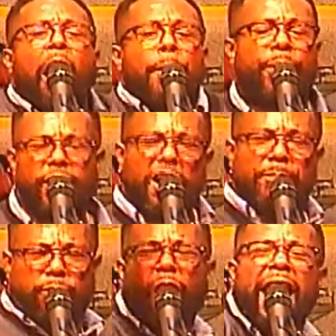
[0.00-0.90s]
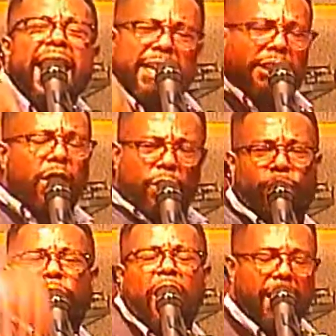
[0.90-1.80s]
put the praise on the
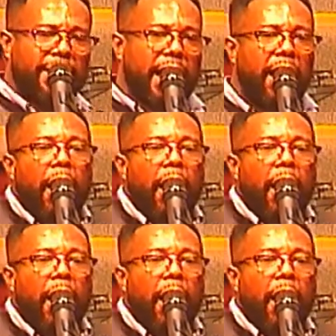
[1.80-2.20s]
front.